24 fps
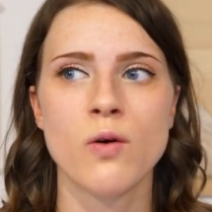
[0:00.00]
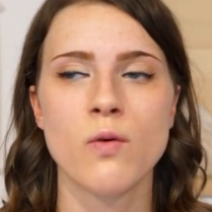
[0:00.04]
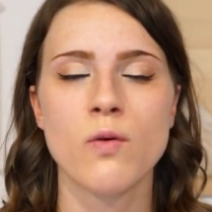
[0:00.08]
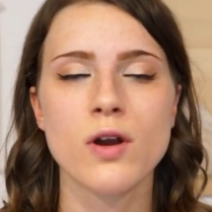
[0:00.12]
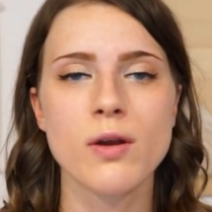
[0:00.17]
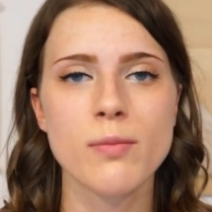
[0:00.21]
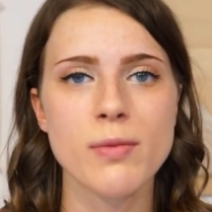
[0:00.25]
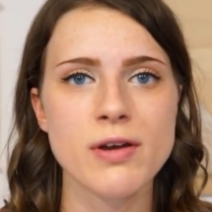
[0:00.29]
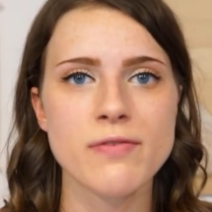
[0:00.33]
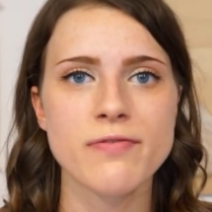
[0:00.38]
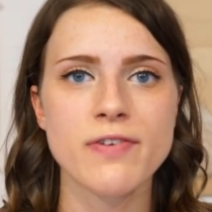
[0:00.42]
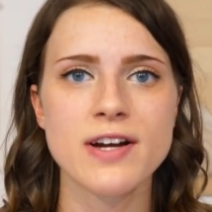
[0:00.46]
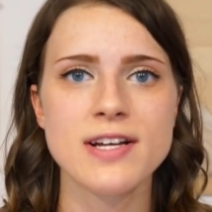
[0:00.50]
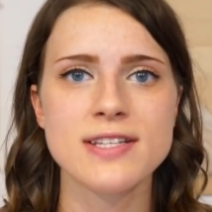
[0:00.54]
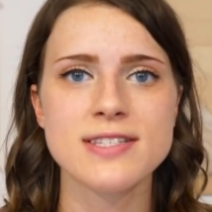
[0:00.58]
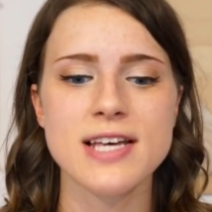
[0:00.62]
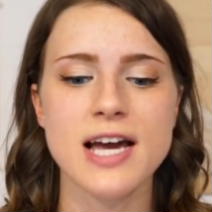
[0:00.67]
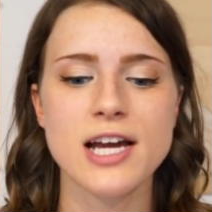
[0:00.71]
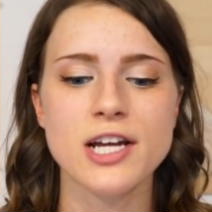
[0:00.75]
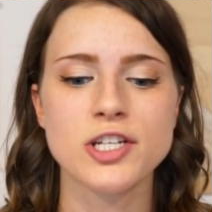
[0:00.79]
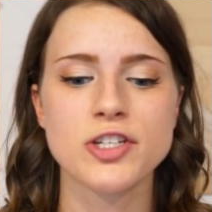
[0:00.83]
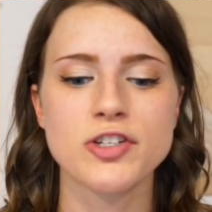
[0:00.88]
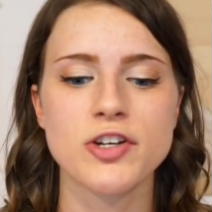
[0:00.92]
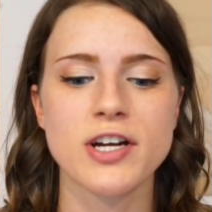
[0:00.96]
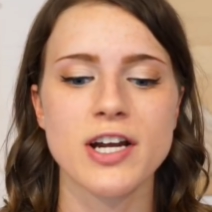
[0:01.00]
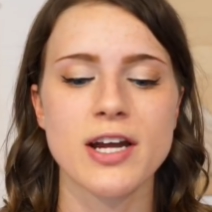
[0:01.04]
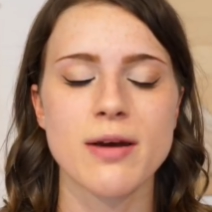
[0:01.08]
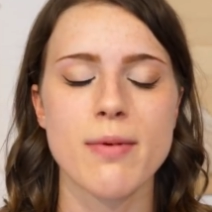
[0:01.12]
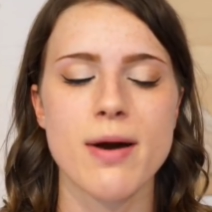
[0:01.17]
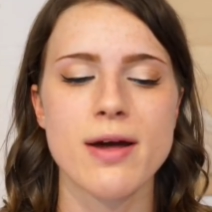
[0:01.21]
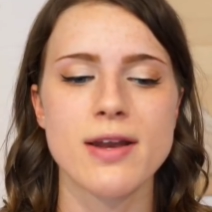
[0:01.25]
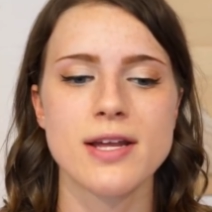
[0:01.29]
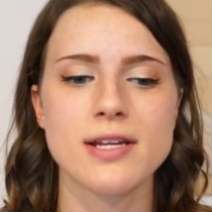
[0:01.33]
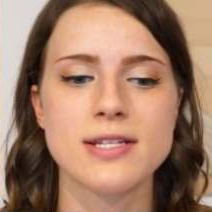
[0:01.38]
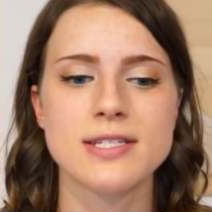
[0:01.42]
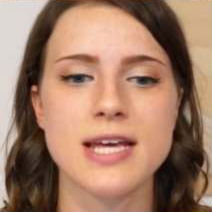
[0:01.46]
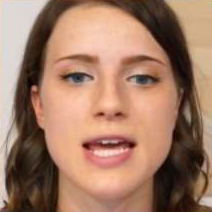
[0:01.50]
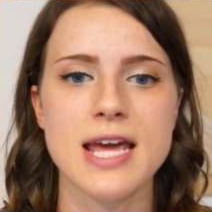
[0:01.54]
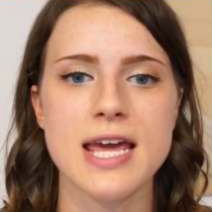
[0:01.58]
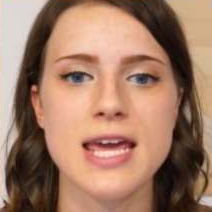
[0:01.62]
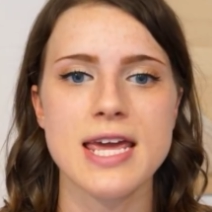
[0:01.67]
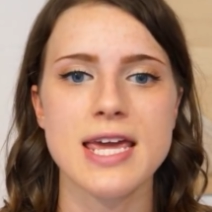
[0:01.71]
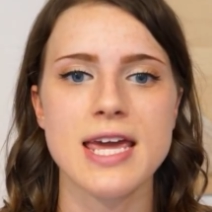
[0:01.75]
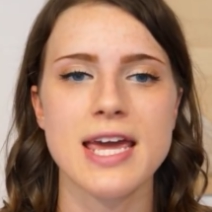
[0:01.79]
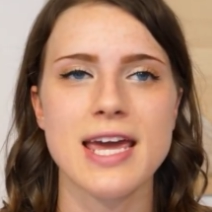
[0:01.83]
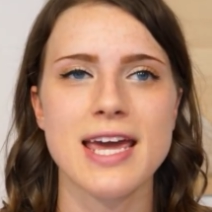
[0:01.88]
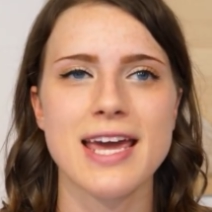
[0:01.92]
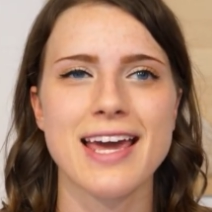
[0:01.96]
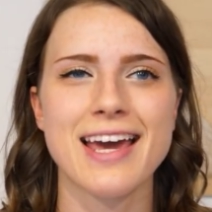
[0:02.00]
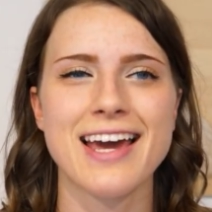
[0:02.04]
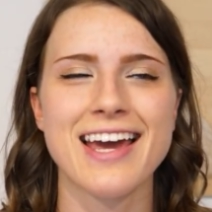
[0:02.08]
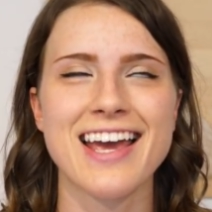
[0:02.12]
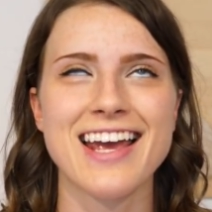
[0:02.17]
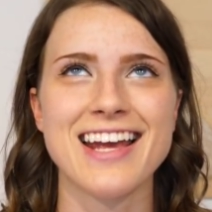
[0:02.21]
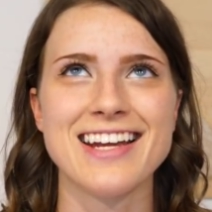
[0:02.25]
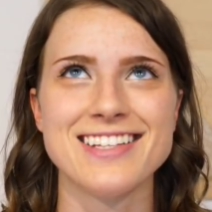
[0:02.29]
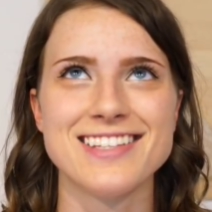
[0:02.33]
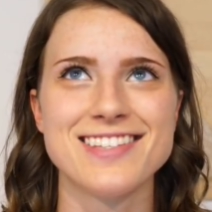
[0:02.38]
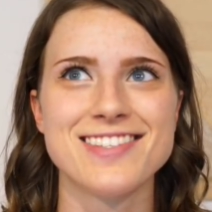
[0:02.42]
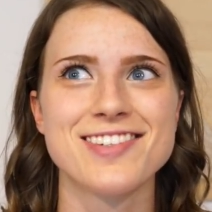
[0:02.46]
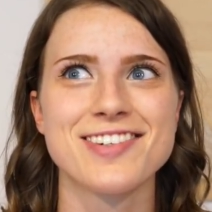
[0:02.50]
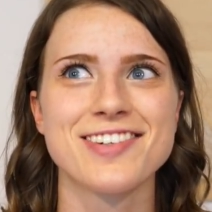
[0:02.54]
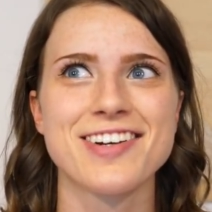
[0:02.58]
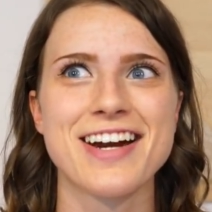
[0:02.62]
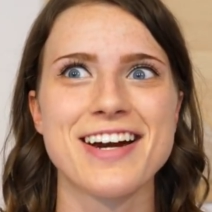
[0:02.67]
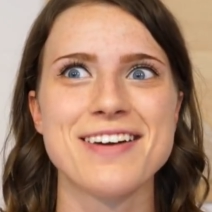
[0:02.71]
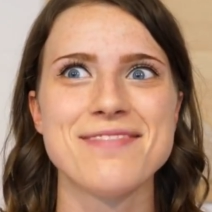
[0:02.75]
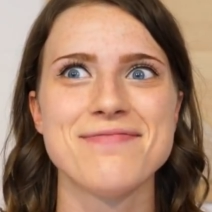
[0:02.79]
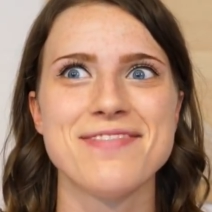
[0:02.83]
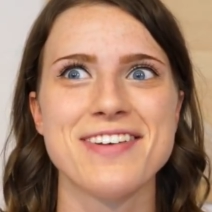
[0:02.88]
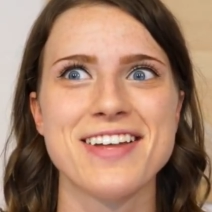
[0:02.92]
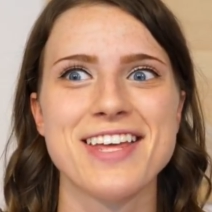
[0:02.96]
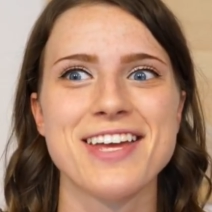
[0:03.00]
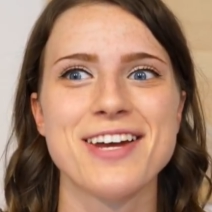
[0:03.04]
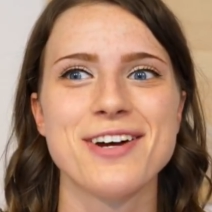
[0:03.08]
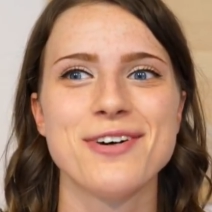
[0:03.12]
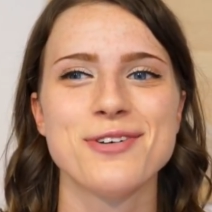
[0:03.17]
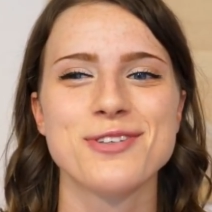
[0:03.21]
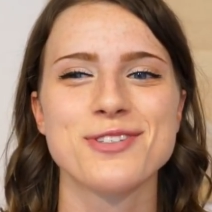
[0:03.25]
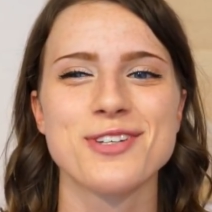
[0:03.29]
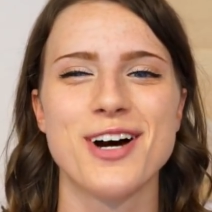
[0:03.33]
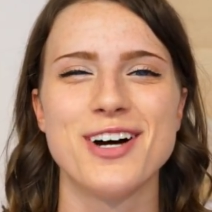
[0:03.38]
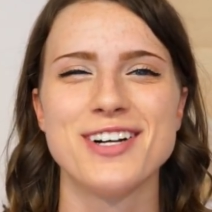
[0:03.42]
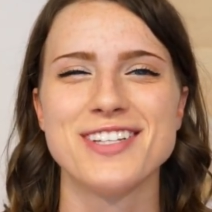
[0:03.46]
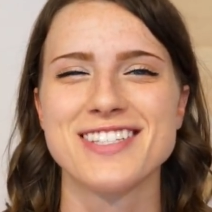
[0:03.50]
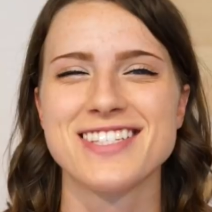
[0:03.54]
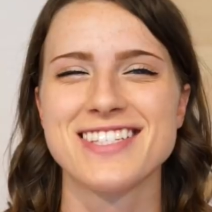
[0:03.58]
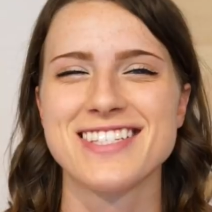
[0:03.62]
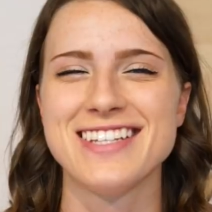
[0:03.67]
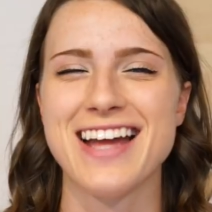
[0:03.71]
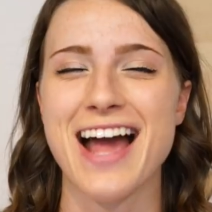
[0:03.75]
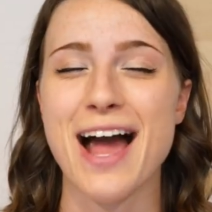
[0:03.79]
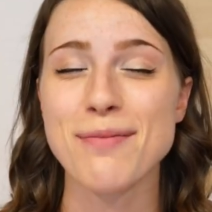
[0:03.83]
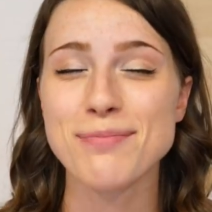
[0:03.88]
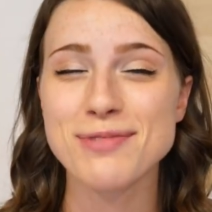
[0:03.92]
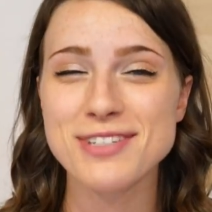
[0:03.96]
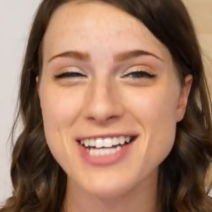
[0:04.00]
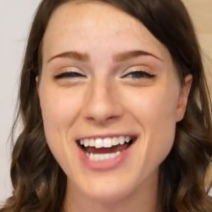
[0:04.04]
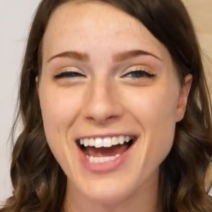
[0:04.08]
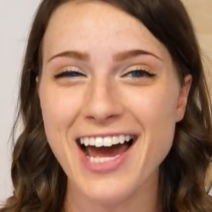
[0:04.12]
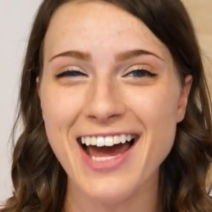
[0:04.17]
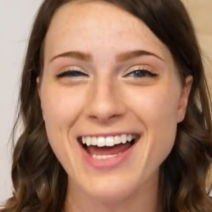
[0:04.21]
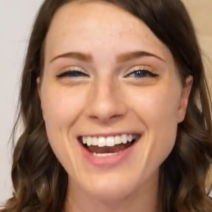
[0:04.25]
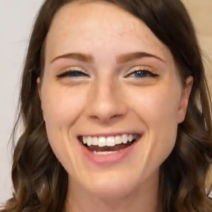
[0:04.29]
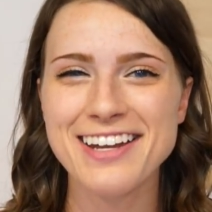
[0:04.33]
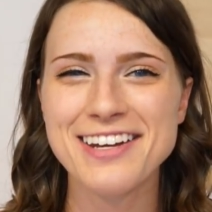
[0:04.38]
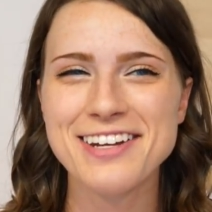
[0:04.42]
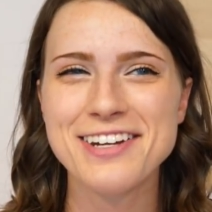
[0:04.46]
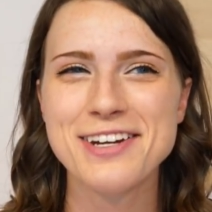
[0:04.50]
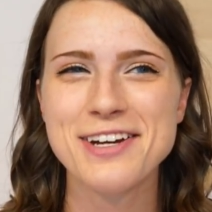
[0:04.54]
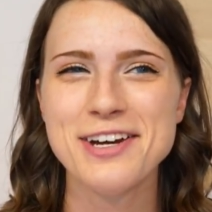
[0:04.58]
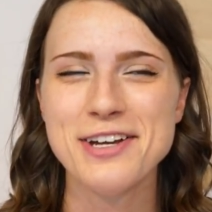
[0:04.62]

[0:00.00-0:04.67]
One of my friends actually recommended taking Instagram videos on Snapchat.